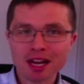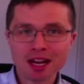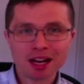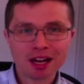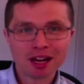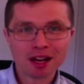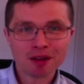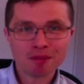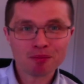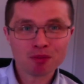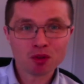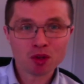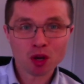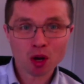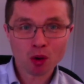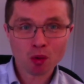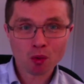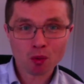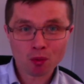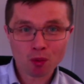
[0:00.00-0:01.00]

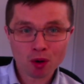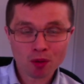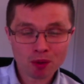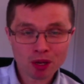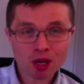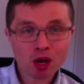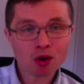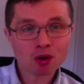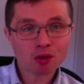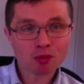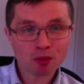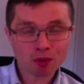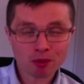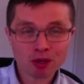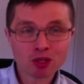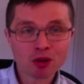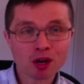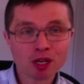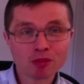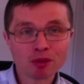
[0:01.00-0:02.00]
when we
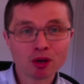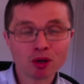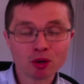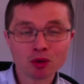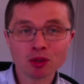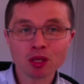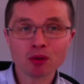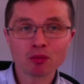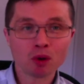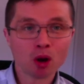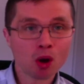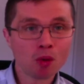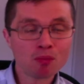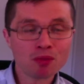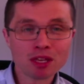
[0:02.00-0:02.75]
talked about early Rome,